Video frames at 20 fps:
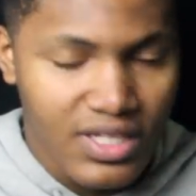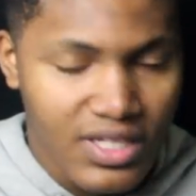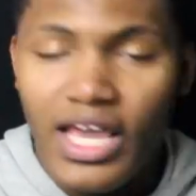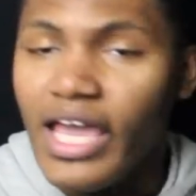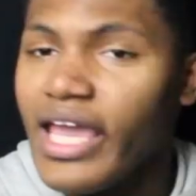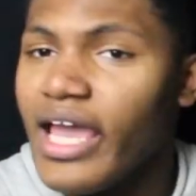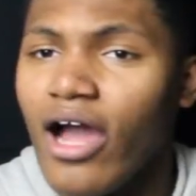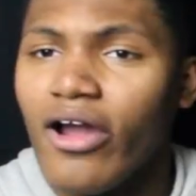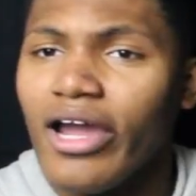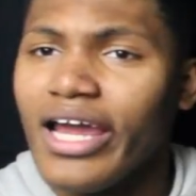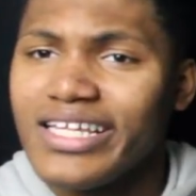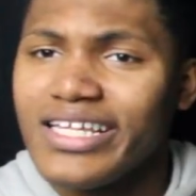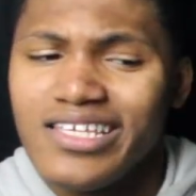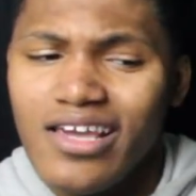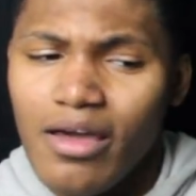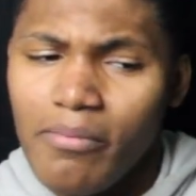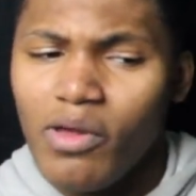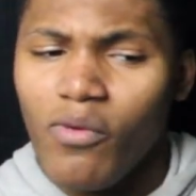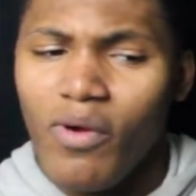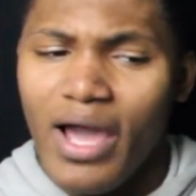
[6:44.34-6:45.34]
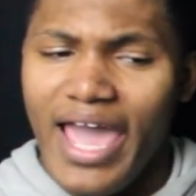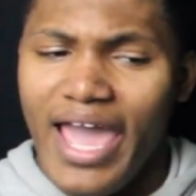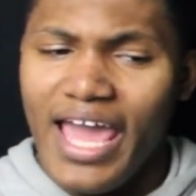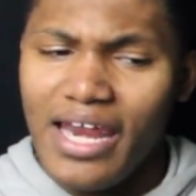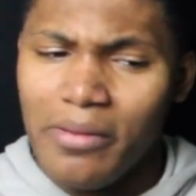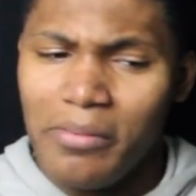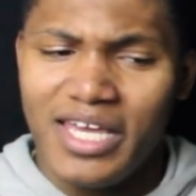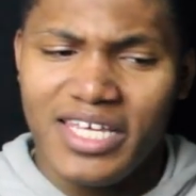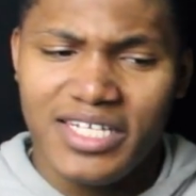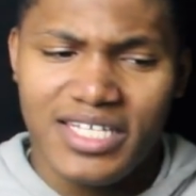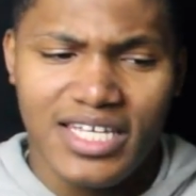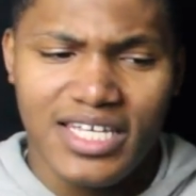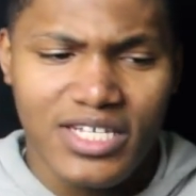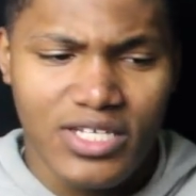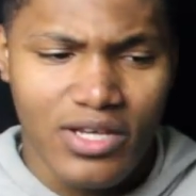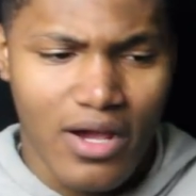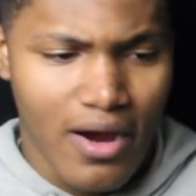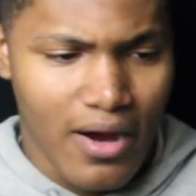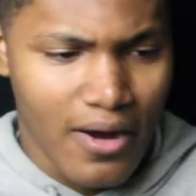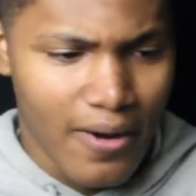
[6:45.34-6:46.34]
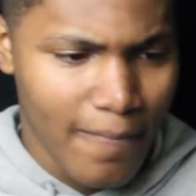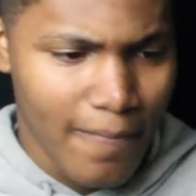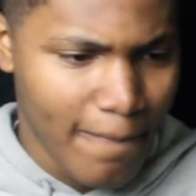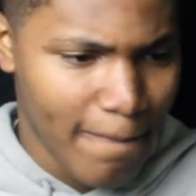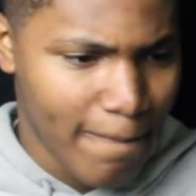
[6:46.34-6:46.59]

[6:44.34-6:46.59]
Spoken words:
Yeah, y'all gotta tell me what animes these are.